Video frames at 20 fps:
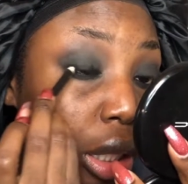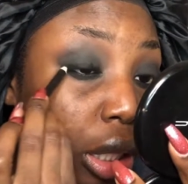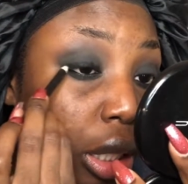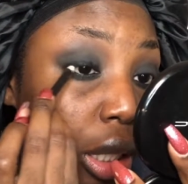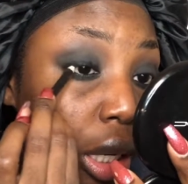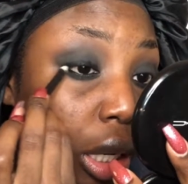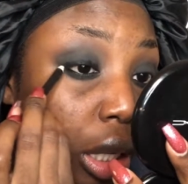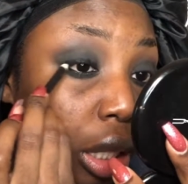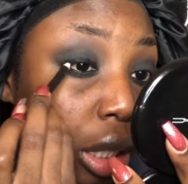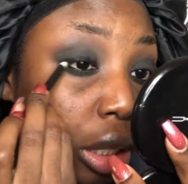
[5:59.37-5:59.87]

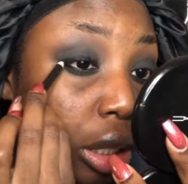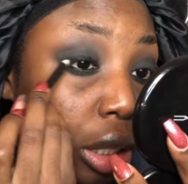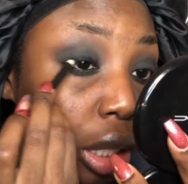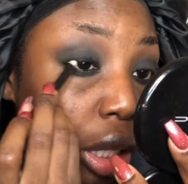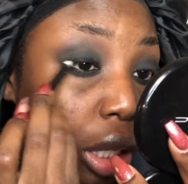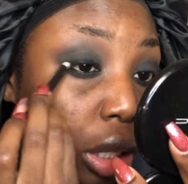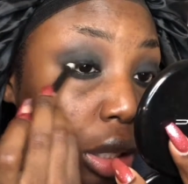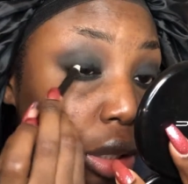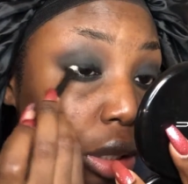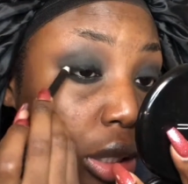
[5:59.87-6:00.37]
Getting it as
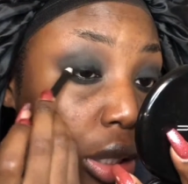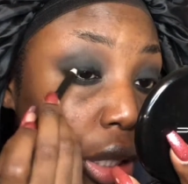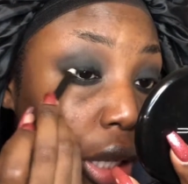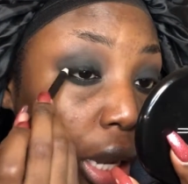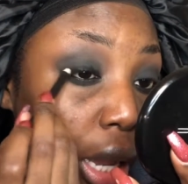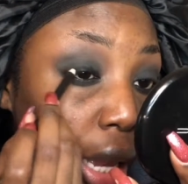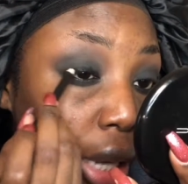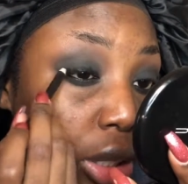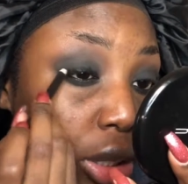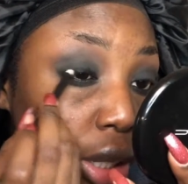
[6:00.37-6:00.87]
close to the
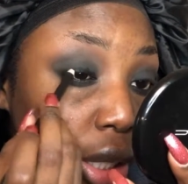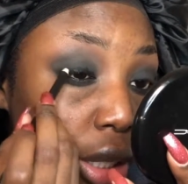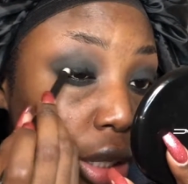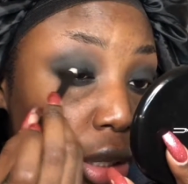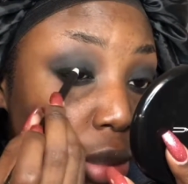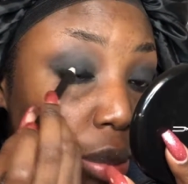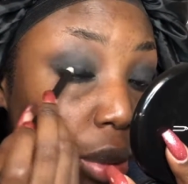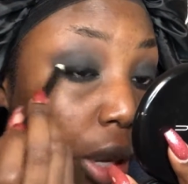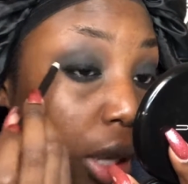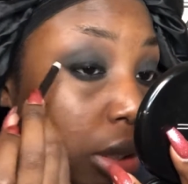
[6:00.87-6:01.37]
lash line
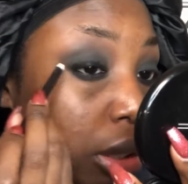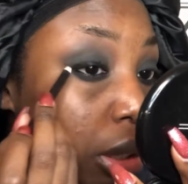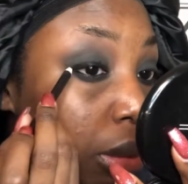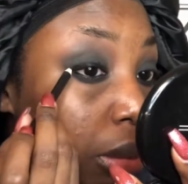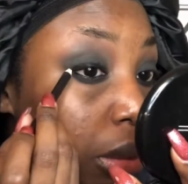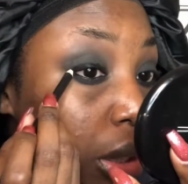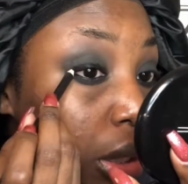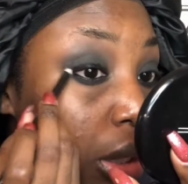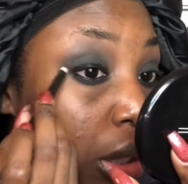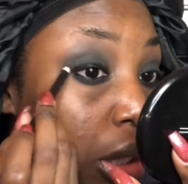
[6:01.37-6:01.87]
as
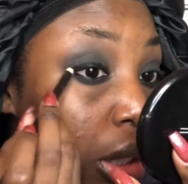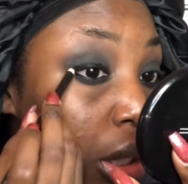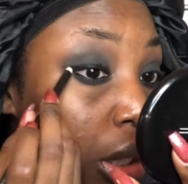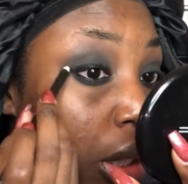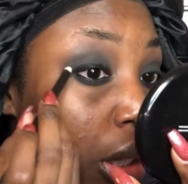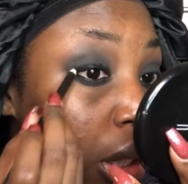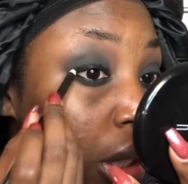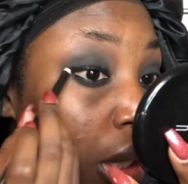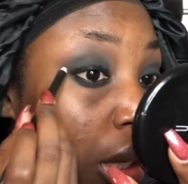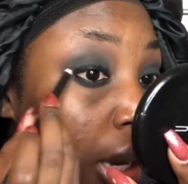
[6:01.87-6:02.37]
possible.
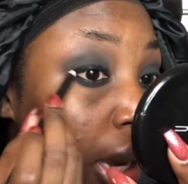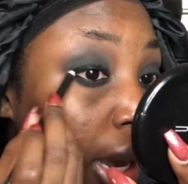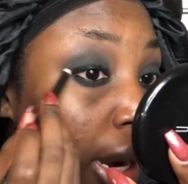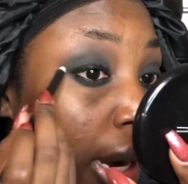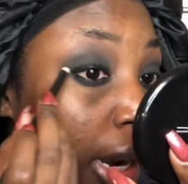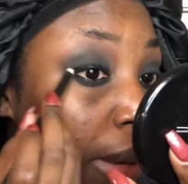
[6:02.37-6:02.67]
And